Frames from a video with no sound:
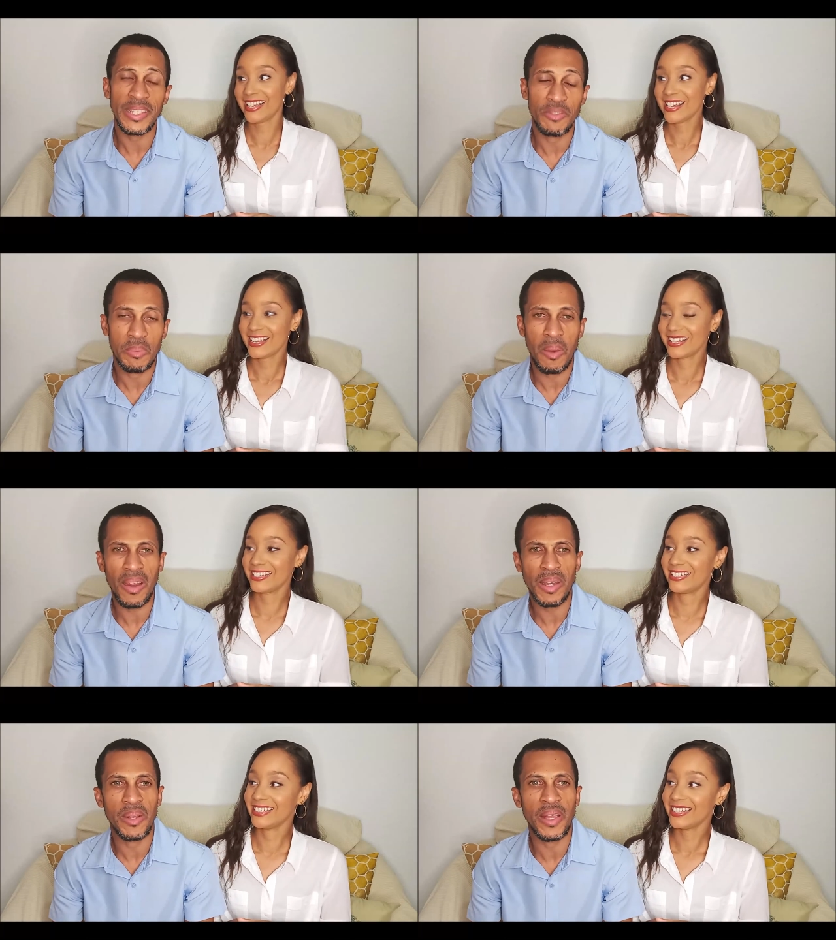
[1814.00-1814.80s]

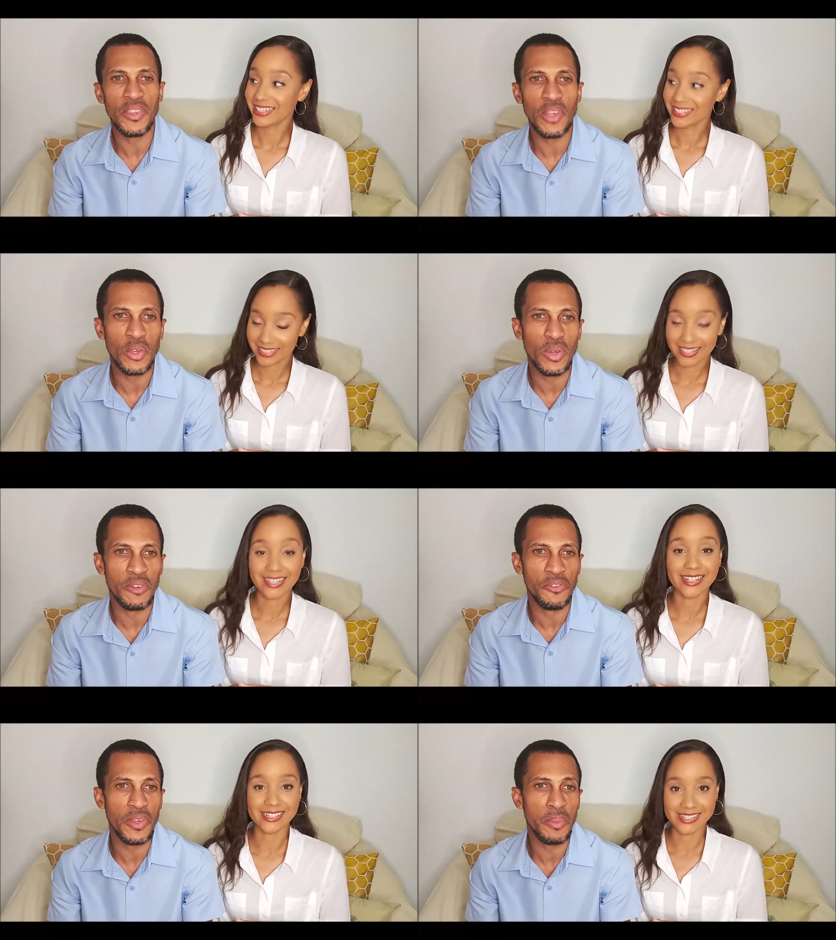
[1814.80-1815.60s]
Speaker 1: remarkable. I thought you
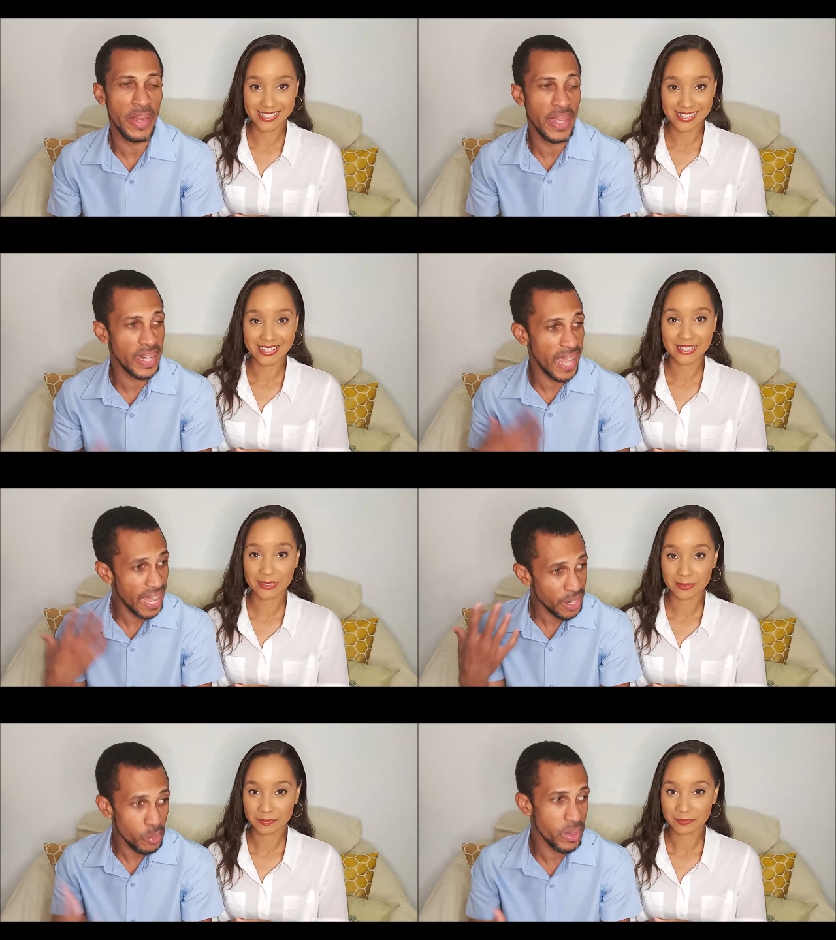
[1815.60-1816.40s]
could feel pain
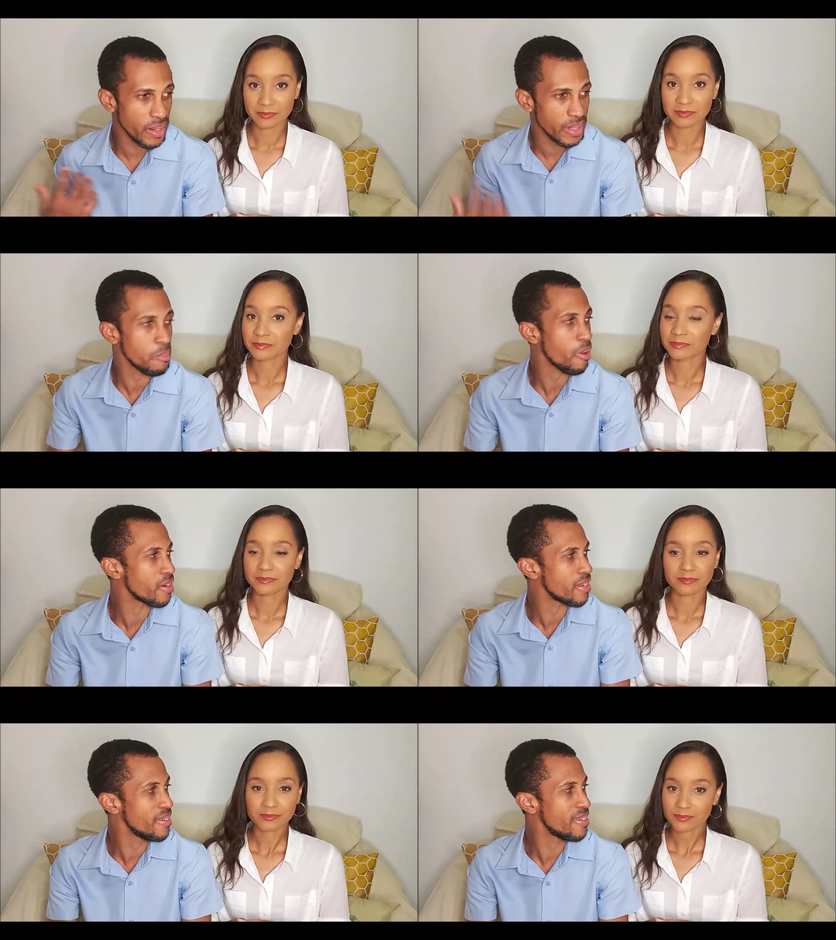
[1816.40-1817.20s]
anywhere in the
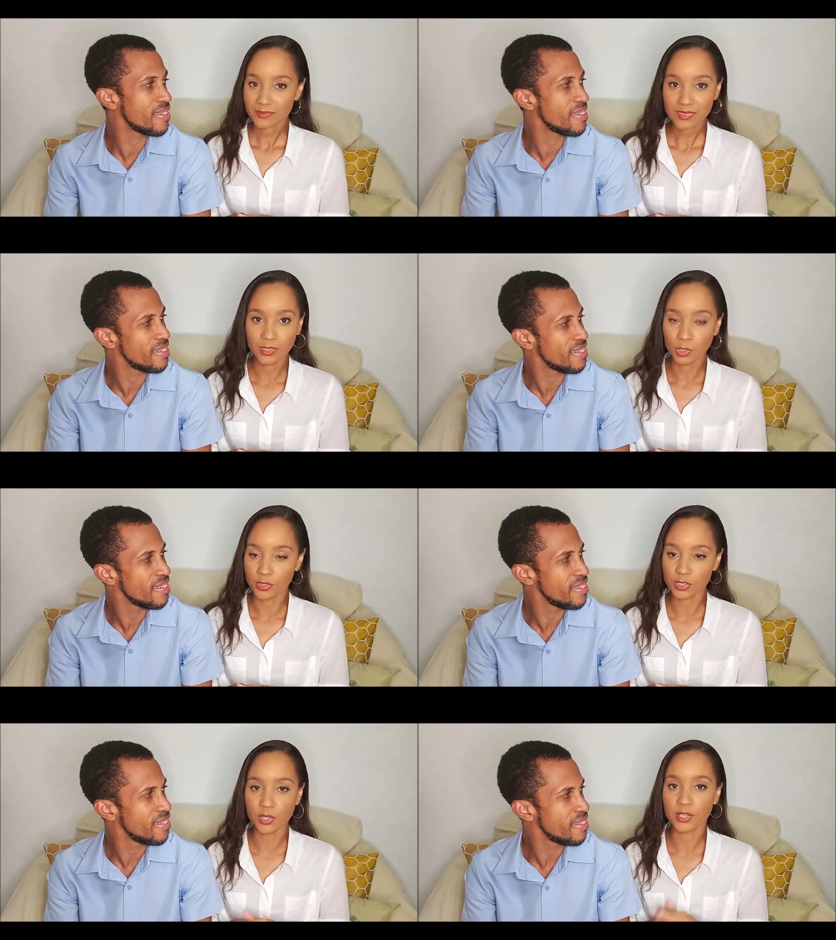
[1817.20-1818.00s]
body.
Speaker 2: No,
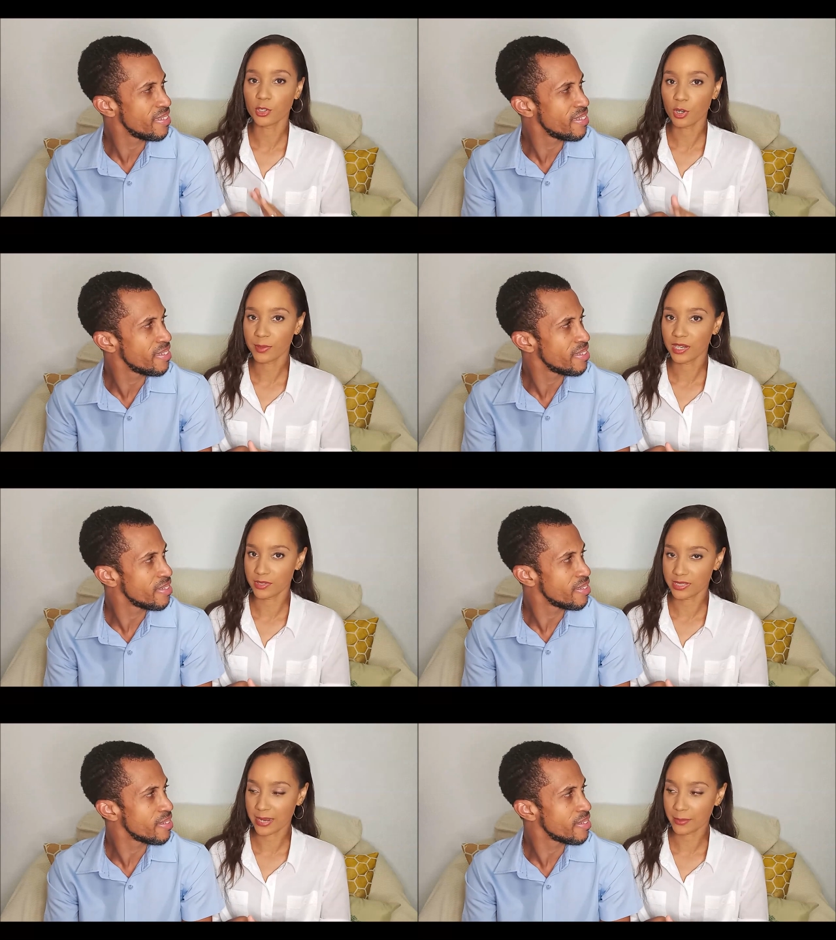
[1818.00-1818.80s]
so there are no pain
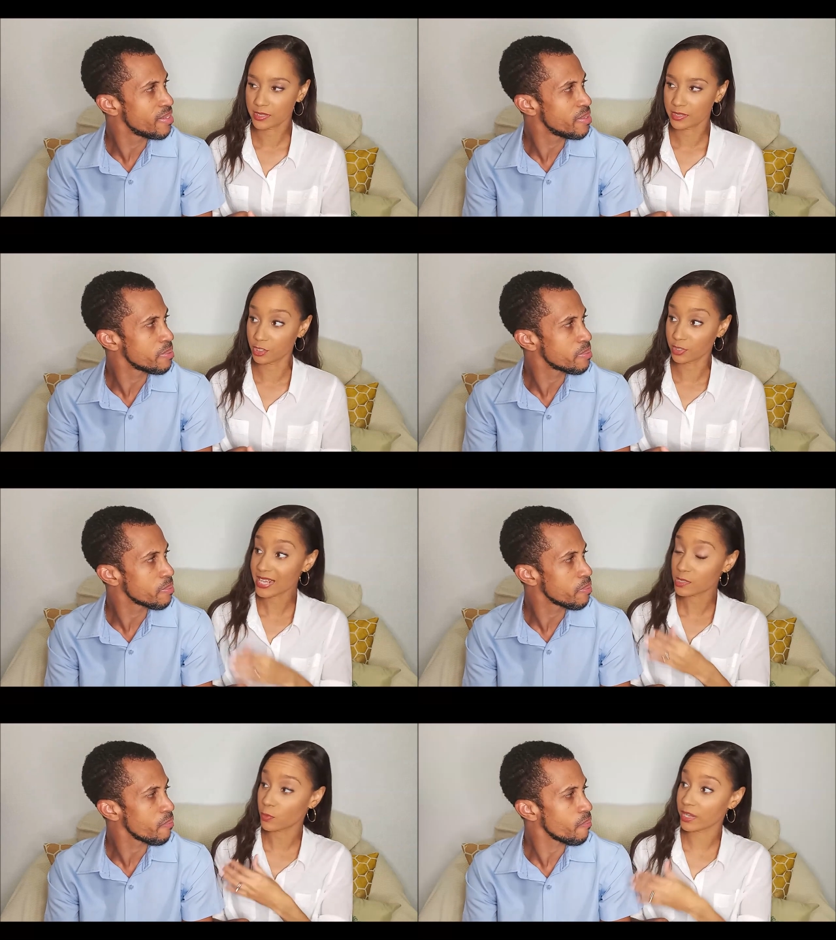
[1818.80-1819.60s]
receptors there. So
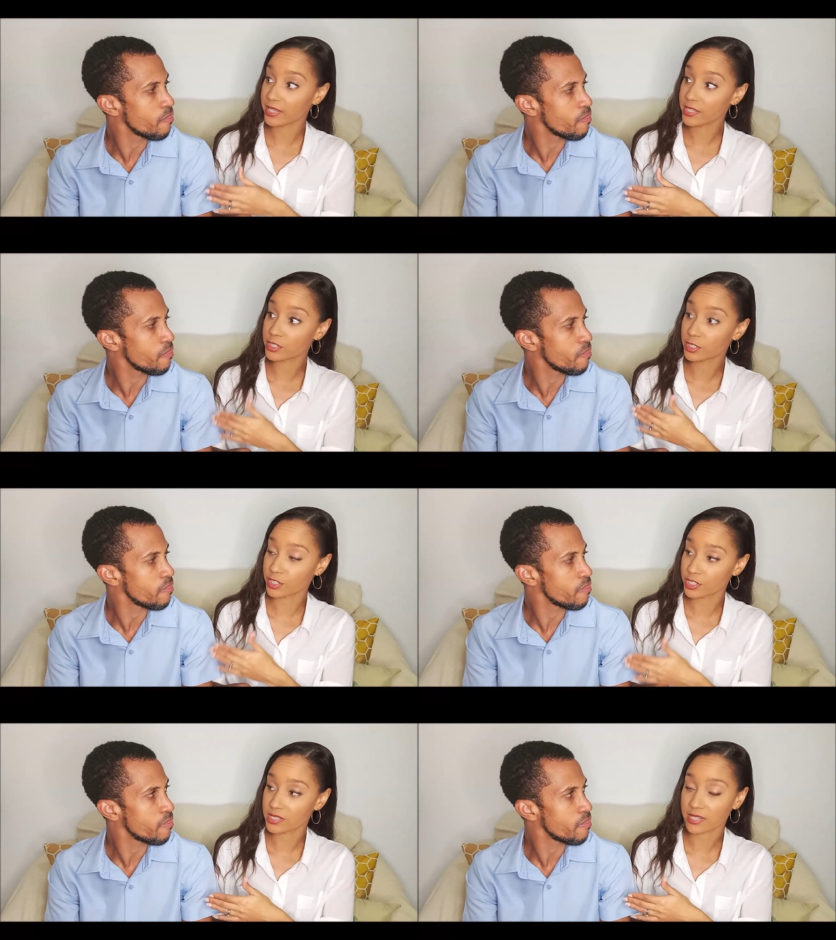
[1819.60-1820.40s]
that's why
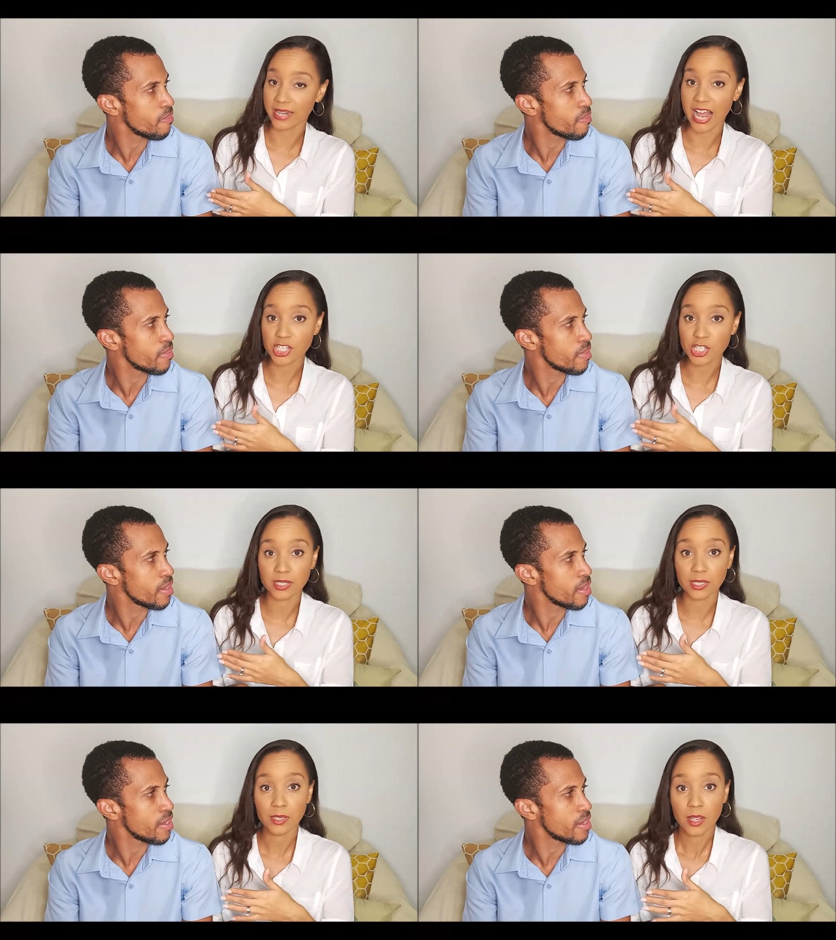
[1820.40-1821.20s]
surgeons can
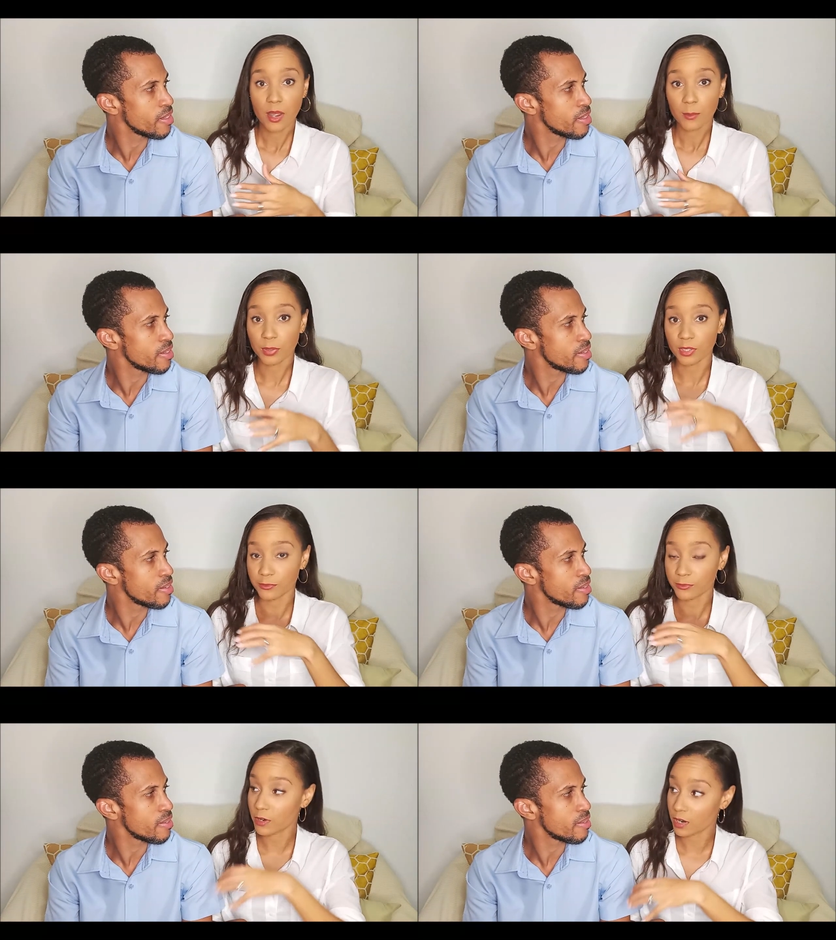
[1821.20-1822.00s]
actually
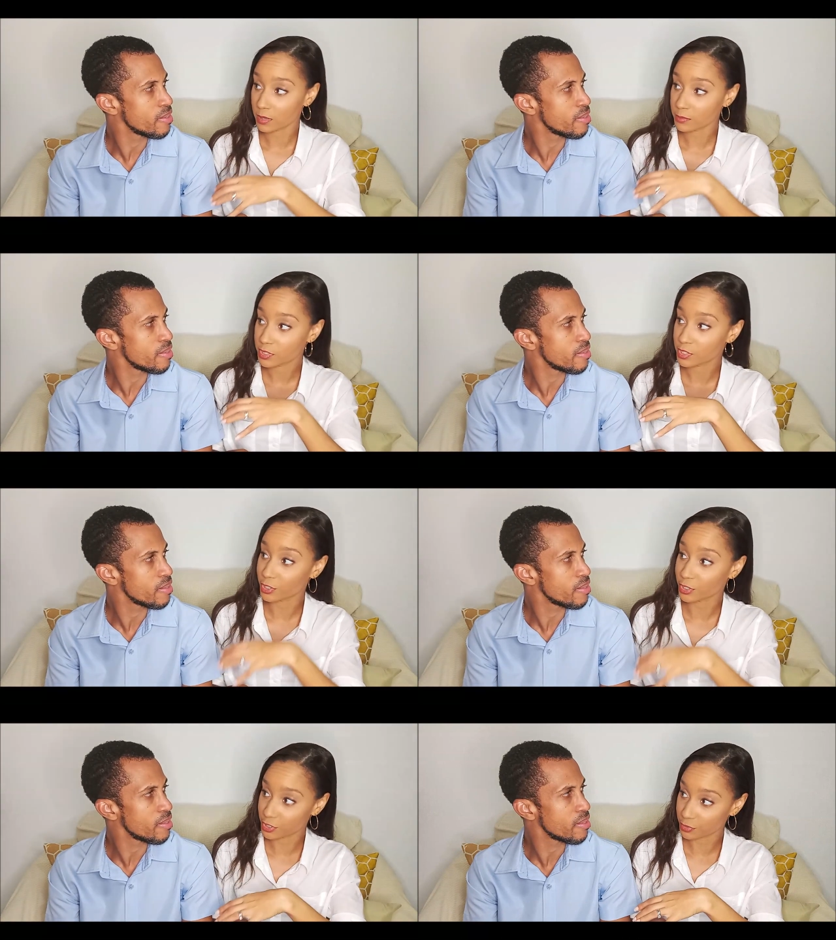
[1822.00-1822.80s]
perform
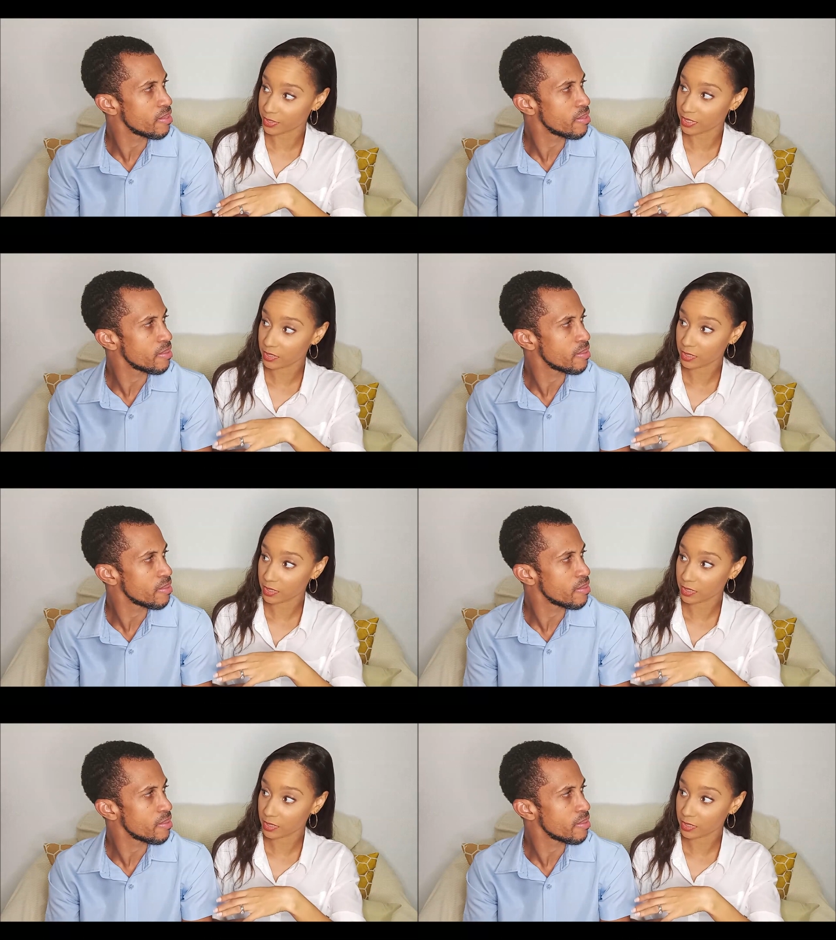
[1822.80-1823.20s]
surgery